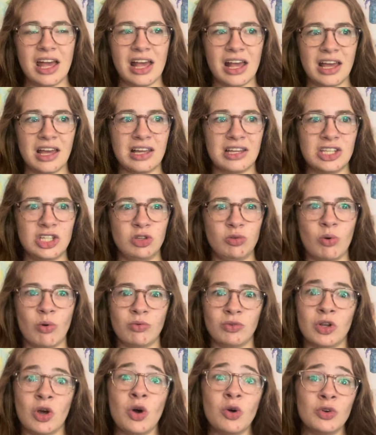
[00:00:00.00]
and you
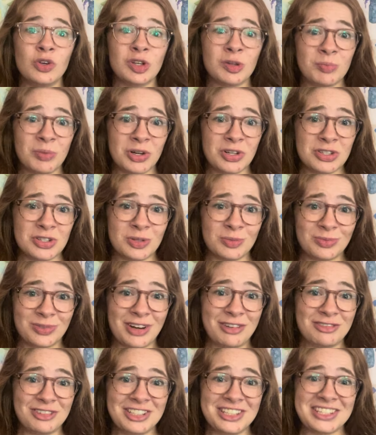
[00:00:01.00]
won't know your personal
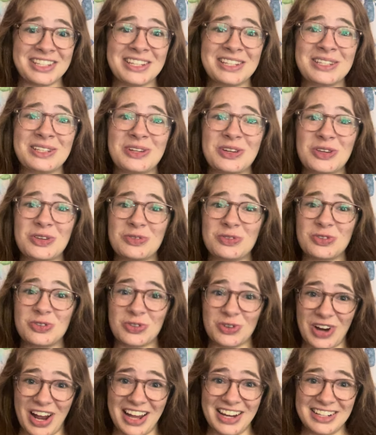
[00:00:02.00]
preference until you
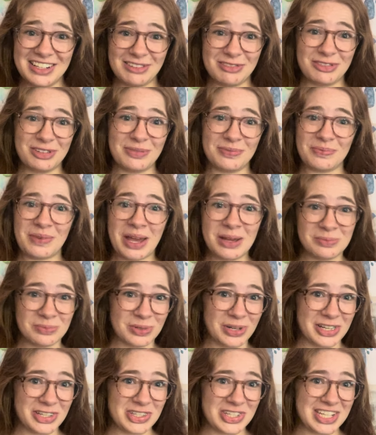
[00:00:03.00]
try different
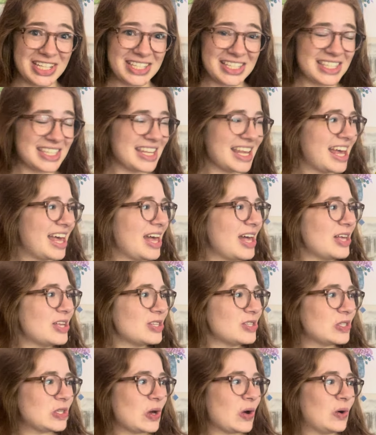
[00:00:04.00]
paintbrushes.
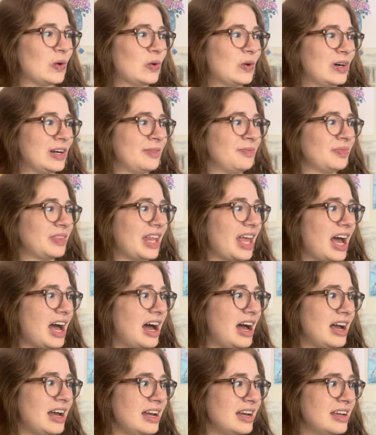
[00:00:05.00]
So
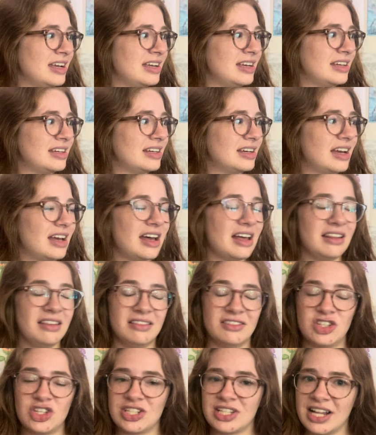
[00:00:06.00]
I,
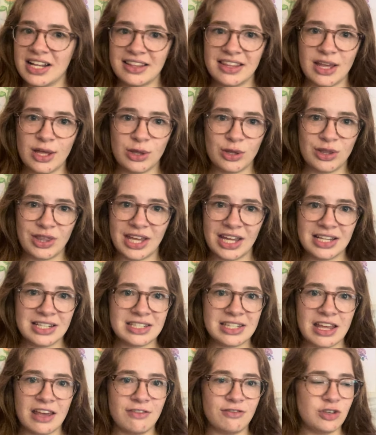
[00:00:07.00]
just like the other things,
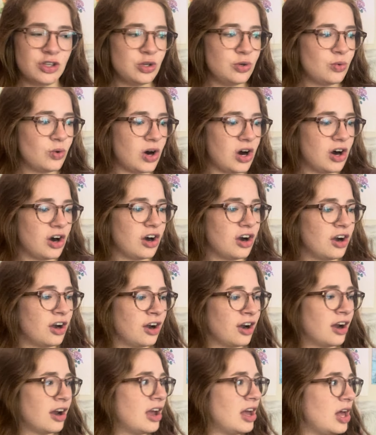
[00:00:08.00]
if you
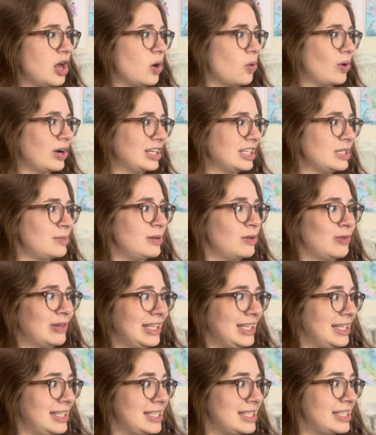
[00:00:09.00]
are wanting to be
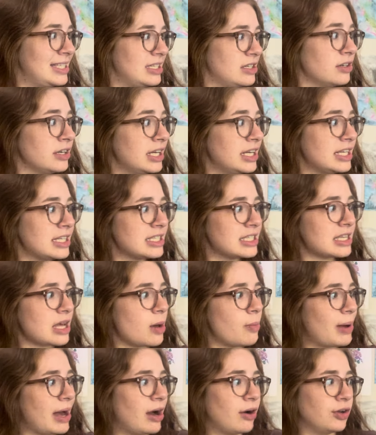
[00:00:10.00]
really serious
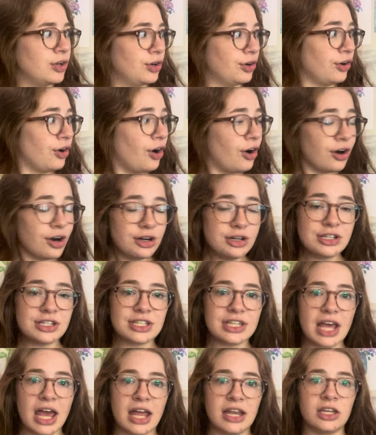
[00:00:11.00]
about your art
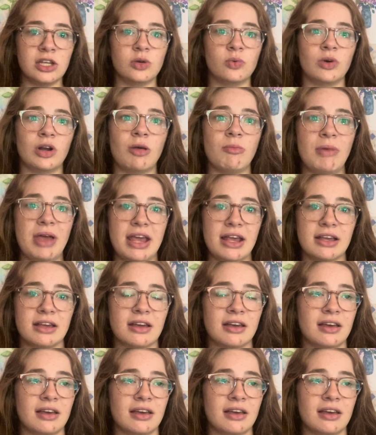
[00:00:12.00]
and you want to make